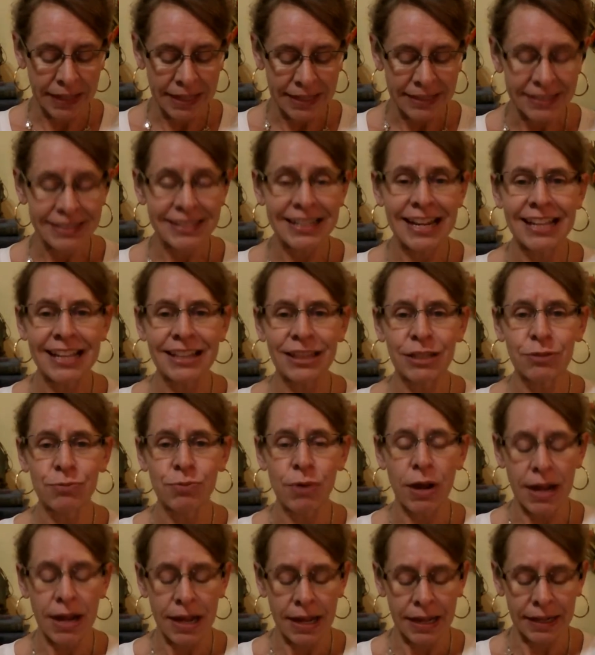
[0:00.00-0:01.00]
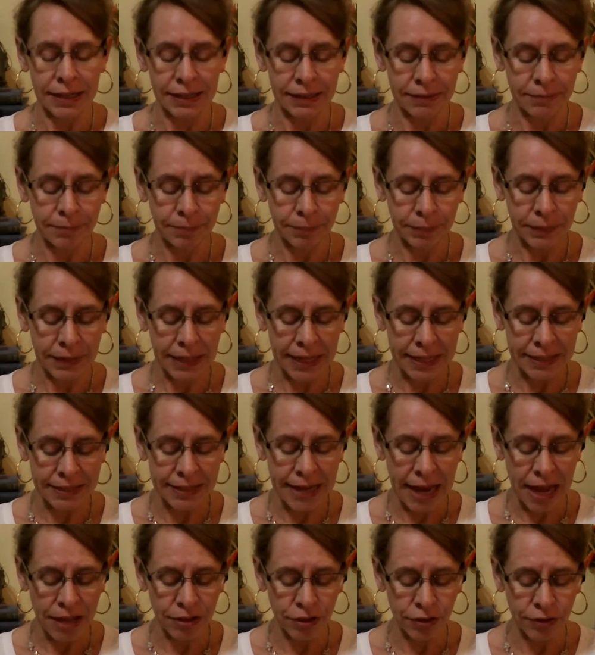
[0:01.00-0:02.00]
Take the rod, and
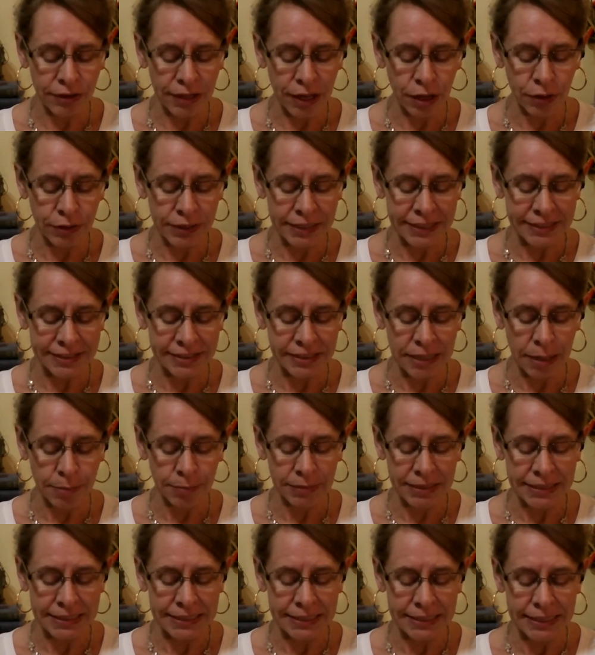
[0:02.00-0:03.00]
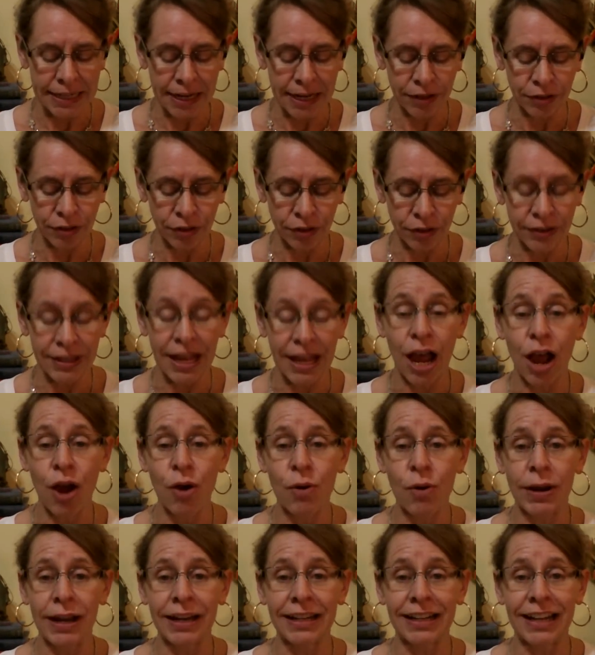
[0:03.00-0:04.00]
gather thou the assembly together,
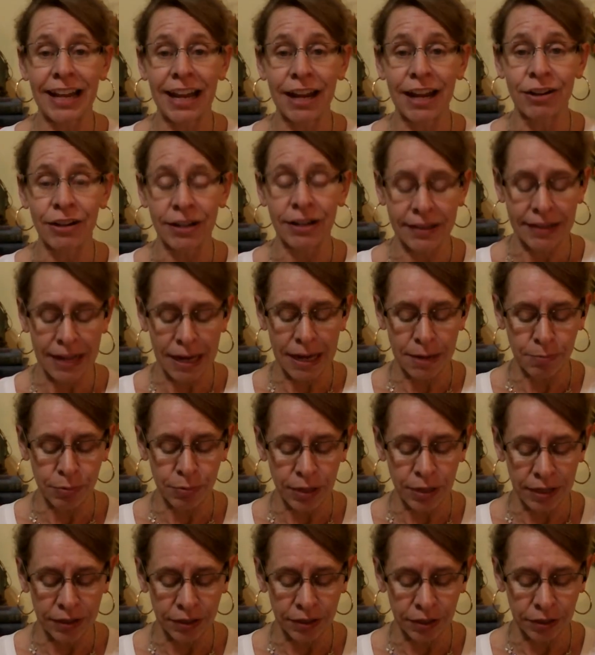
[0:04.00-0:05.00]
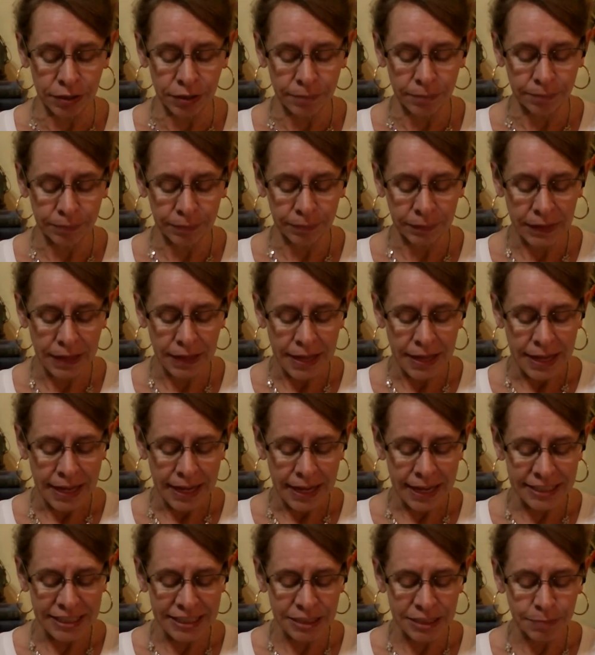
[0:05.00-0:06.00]
thou and Aaron thy brother.
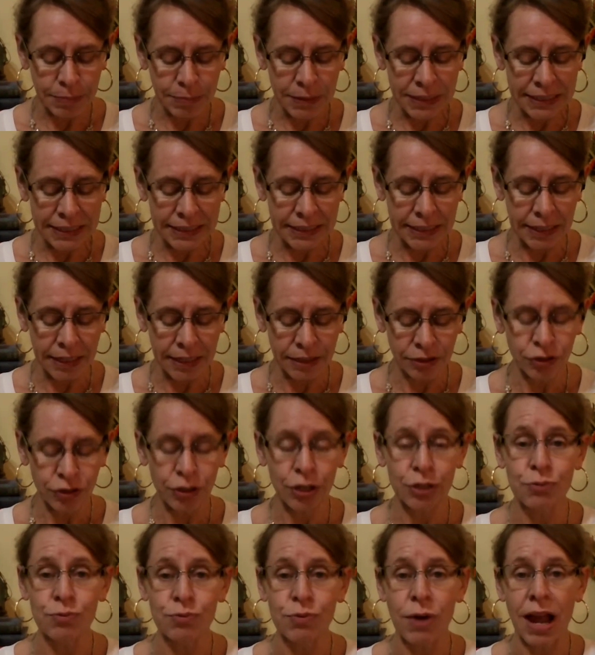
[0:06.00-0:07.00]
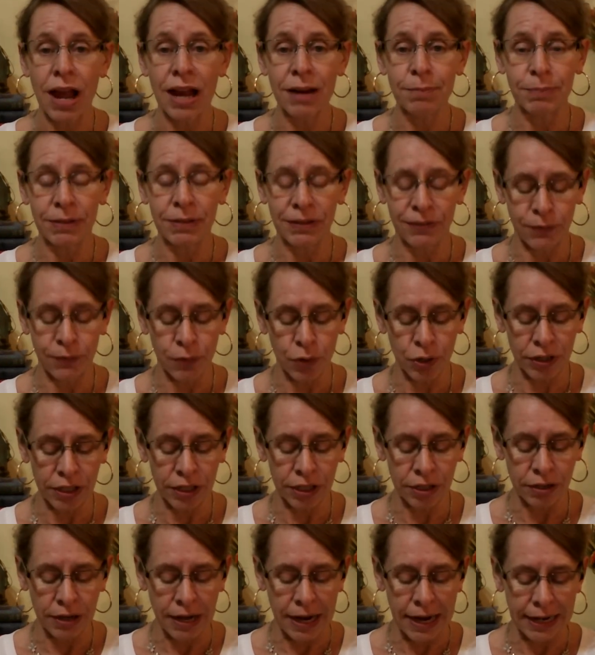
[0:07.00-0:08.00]
And speak ye unto the rock before
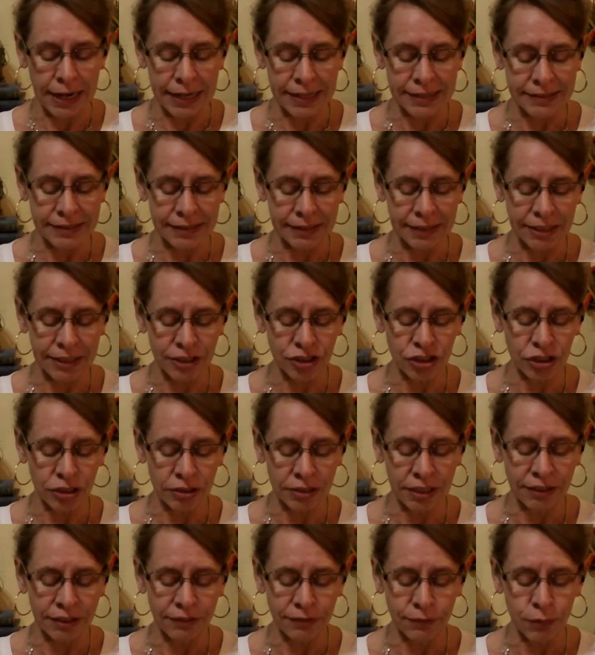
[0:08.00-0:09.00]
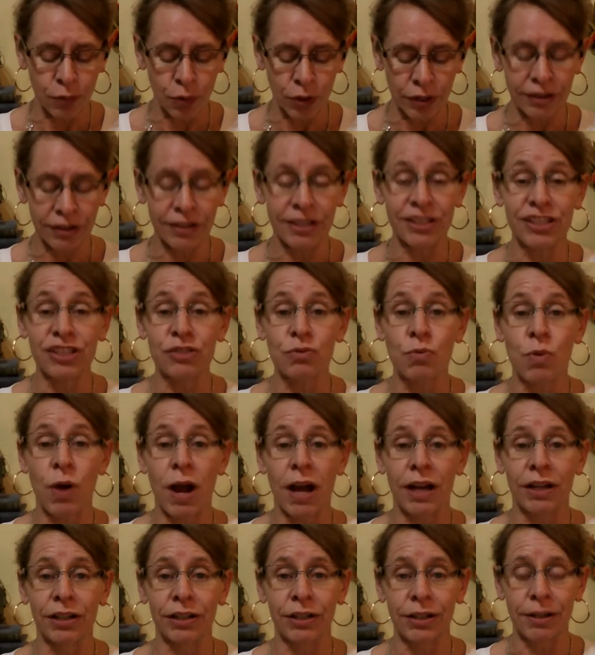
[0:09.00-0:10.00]
their eyes, and it shall give forth this
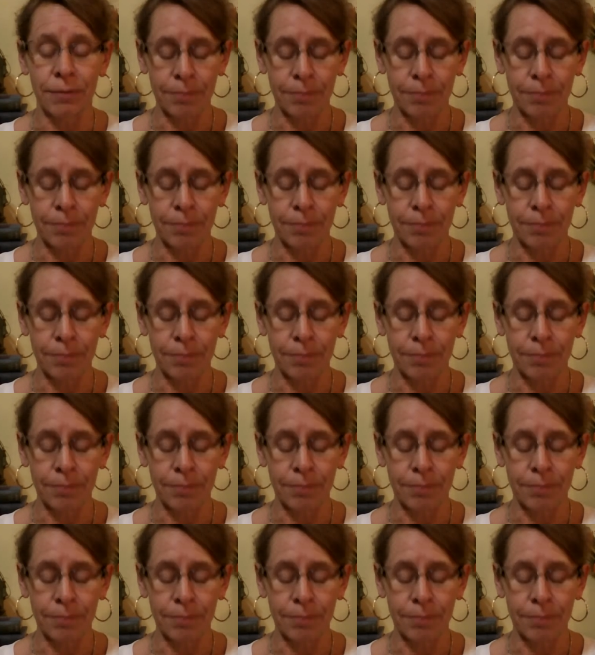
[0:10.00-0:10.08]
water.